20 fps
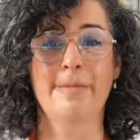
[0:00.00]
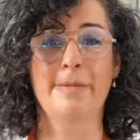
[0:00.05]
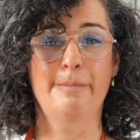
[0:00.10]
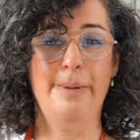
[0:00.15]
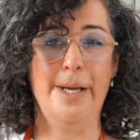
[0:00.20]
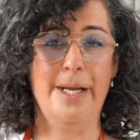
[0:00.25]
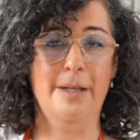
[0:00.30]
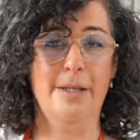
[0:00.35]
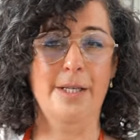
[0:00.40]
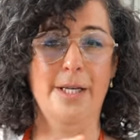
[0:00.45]

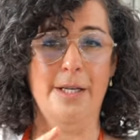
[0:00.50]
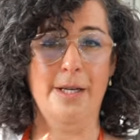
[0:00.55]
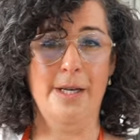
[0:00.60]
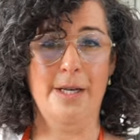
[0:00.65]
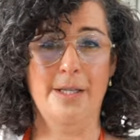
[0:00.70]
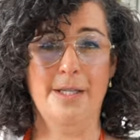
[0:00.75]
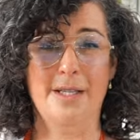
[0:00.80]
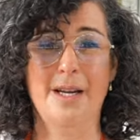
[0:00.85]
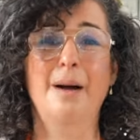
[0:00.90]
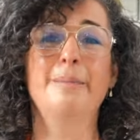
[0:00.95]
pickled
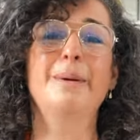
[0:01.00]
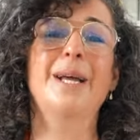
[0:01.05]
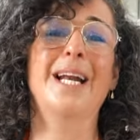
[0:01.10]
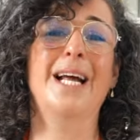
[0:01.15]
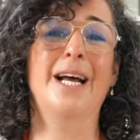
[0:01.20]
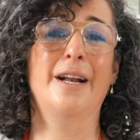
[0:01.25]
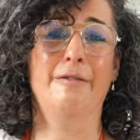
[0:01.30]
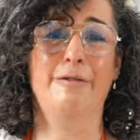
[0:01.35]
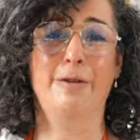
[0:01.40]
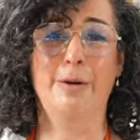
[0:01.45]
onions. I'm going to
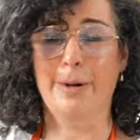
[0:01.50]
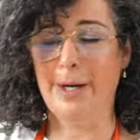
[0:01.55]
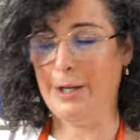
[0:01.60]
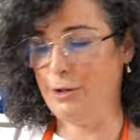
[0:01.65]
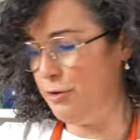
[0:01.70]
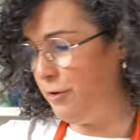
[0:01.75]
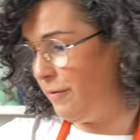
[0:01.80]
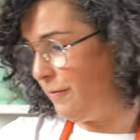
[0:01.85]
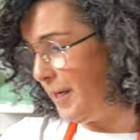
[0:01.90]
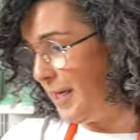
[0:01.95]
add a few
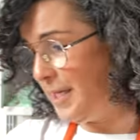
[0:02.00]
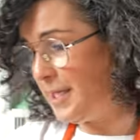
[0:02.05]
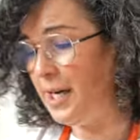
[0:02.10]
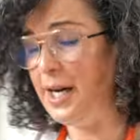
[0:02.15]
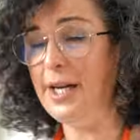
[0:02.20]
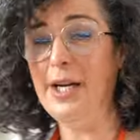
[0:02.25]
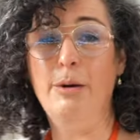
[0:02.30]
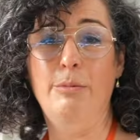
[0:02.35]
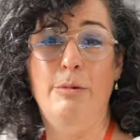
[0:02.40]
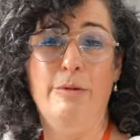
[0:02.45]
extra of these.
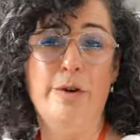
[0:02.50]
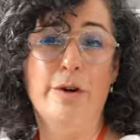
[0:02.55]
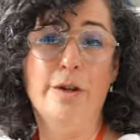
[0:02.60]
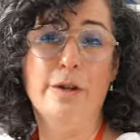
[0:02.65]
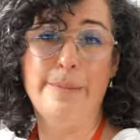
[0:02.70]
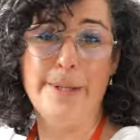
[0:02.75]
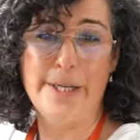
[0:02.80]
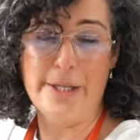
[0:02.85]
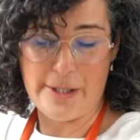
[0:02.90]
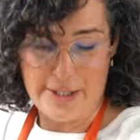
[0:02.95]
I know we've got
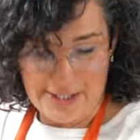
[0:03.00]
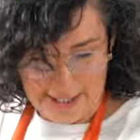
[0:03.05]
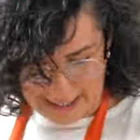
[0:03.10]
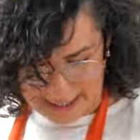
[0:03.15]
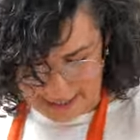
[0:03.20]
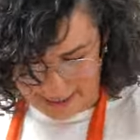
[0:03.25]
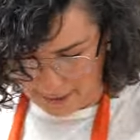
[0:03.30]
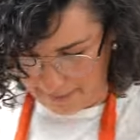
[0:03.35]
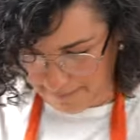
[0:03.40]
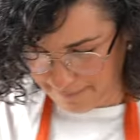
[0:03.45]
them in our
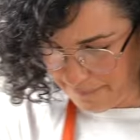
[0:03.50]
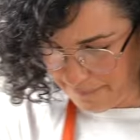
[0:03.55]
salad,